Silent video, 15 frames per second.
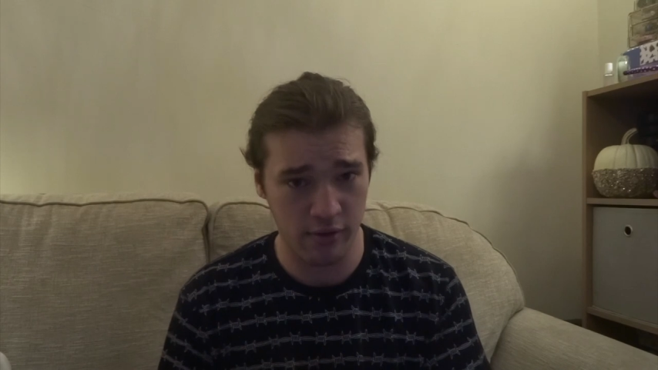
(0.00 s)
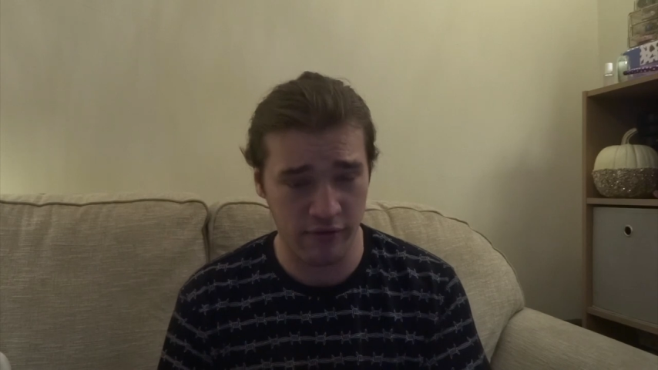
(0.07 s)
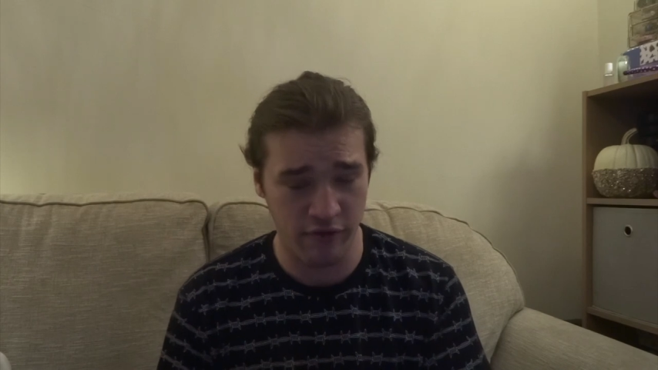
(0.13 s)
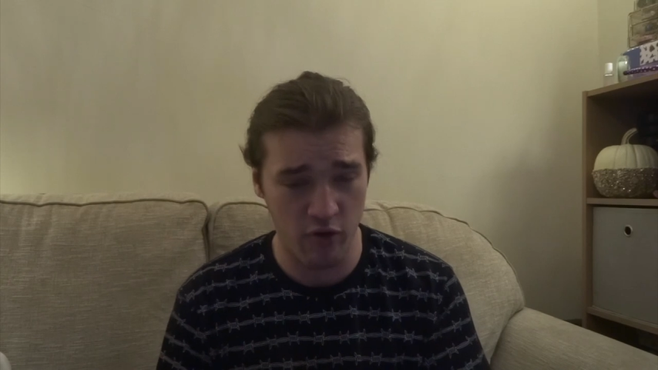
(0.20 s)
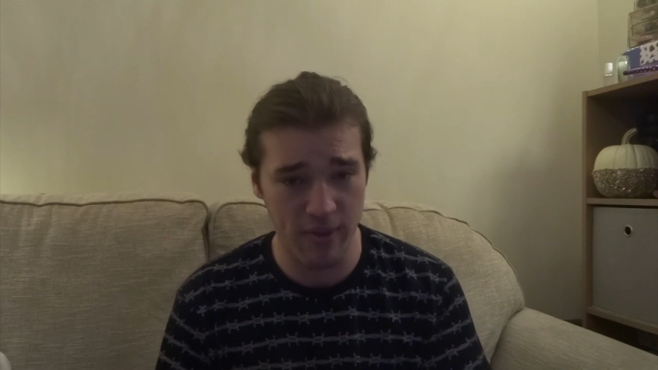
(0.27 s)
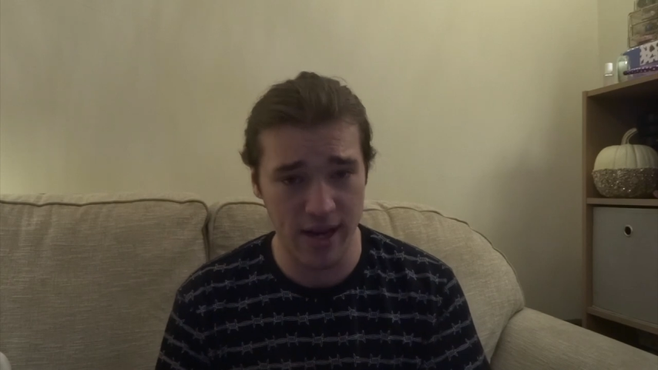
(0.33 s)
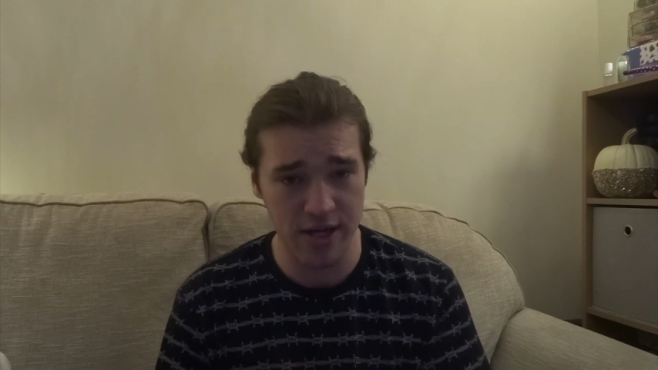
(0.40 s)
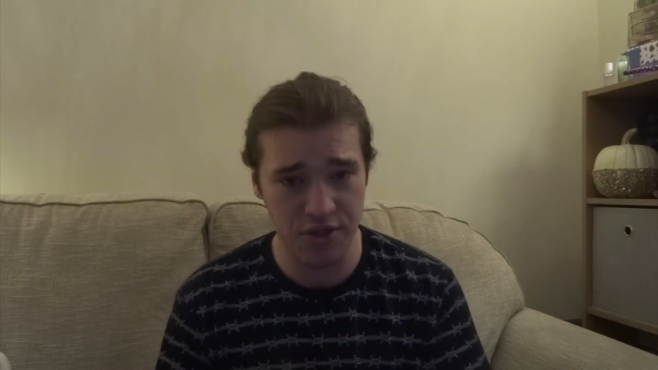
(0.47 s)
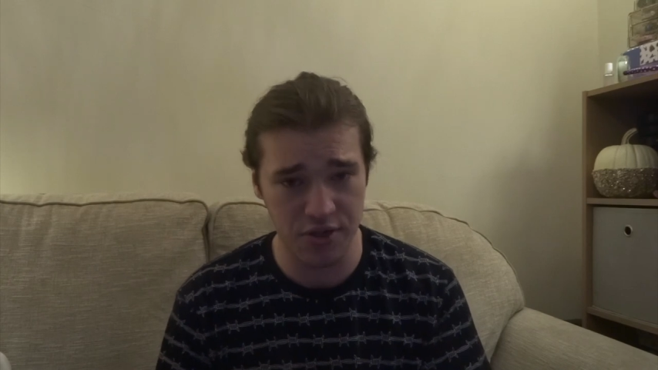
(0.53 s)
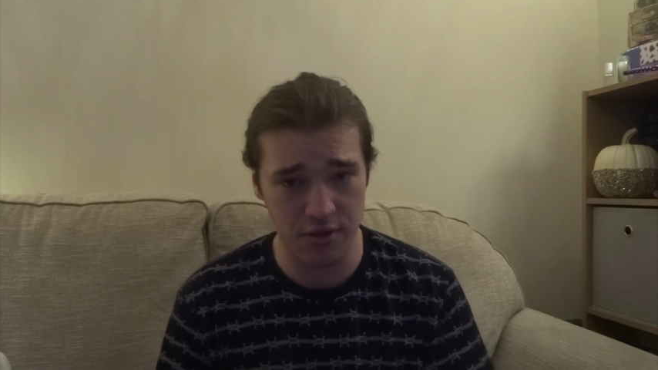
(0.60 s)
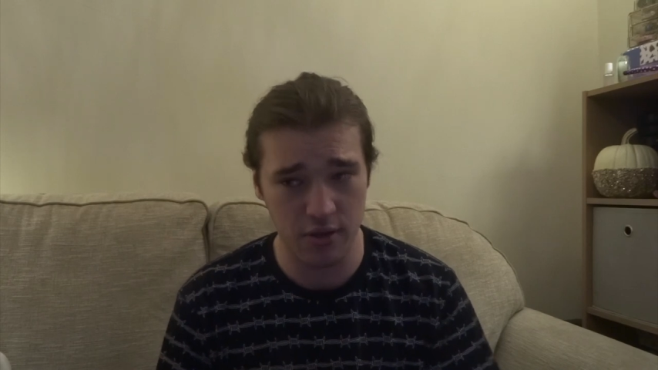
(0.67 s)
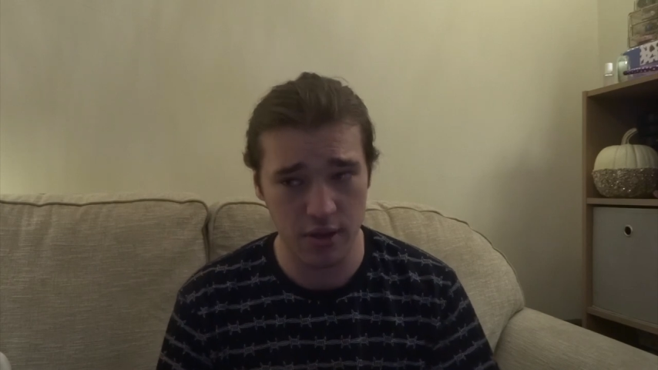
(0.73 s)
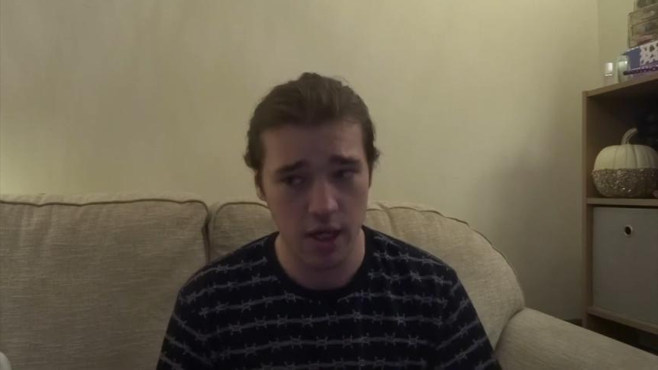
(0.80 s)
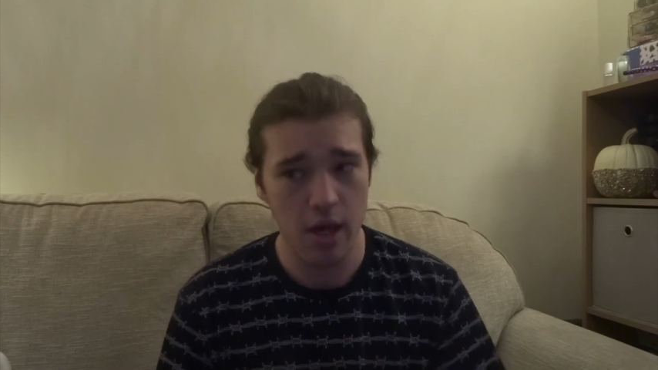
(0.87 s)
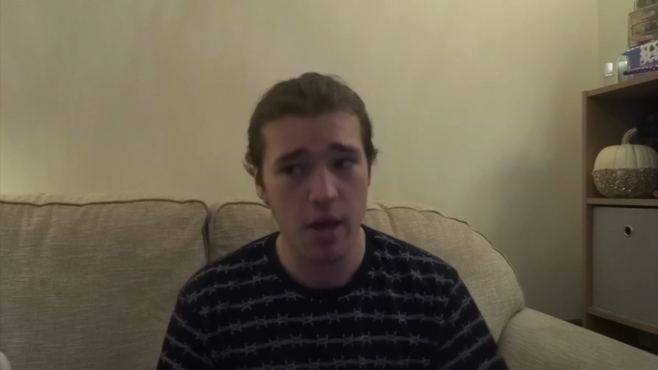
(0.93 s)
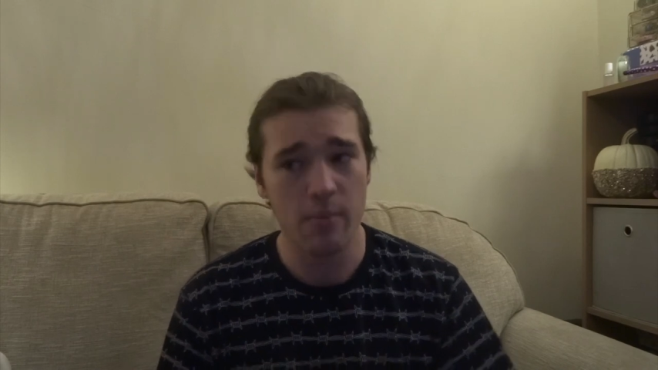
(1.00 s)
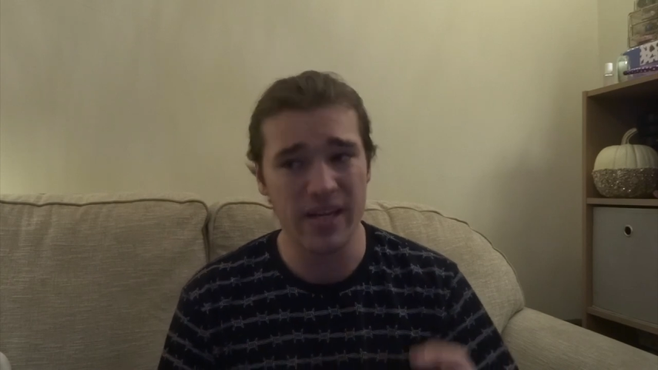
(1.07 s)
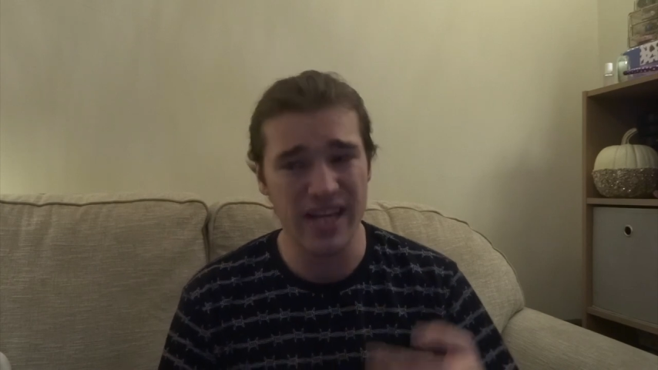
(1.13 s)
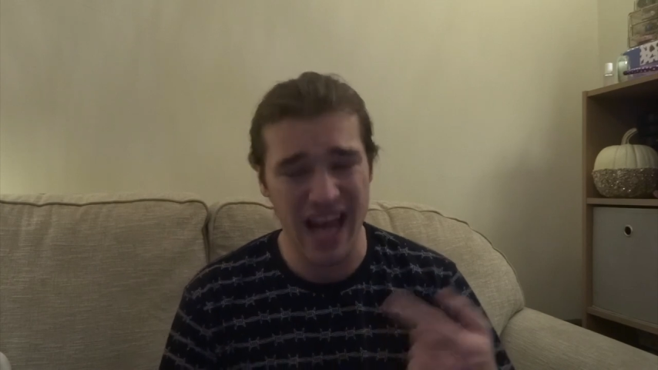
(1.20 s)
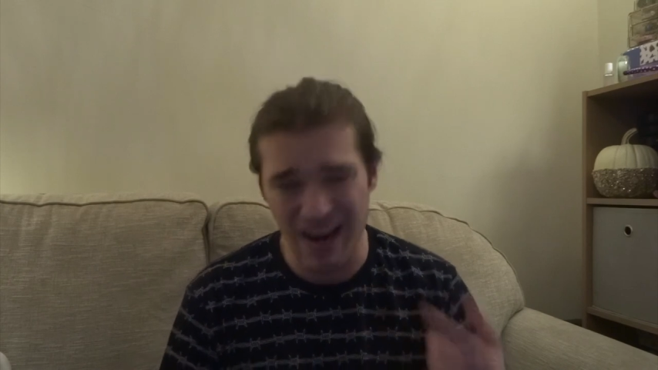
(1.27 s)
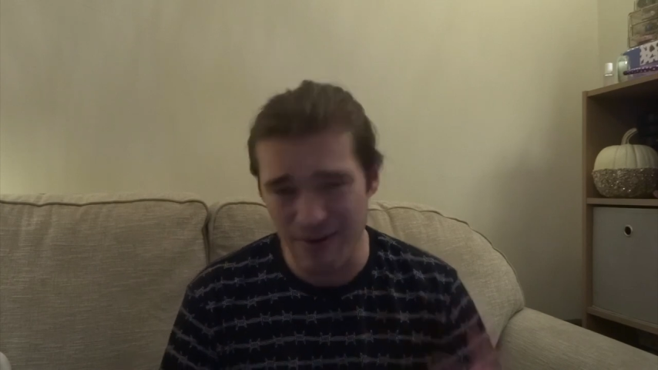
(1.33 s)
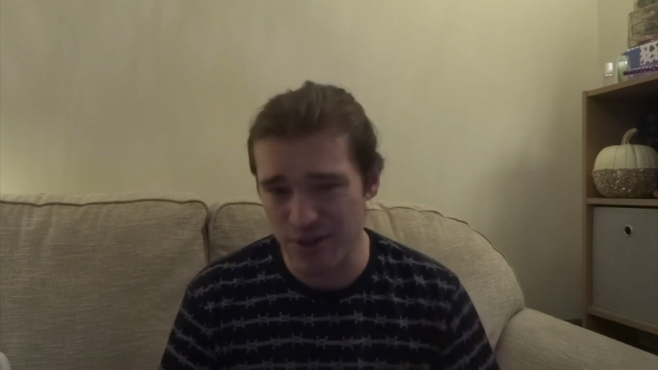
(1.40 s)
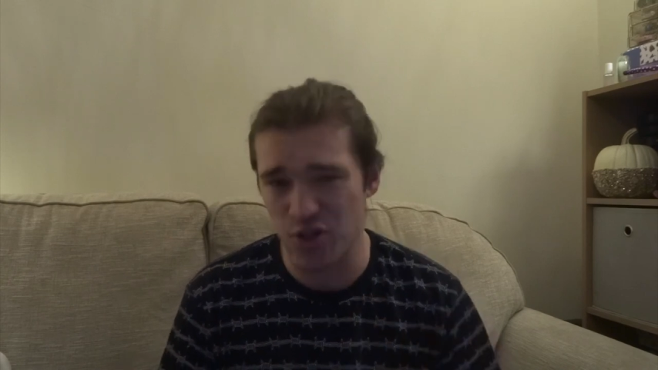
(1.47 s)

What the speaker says: formation, but now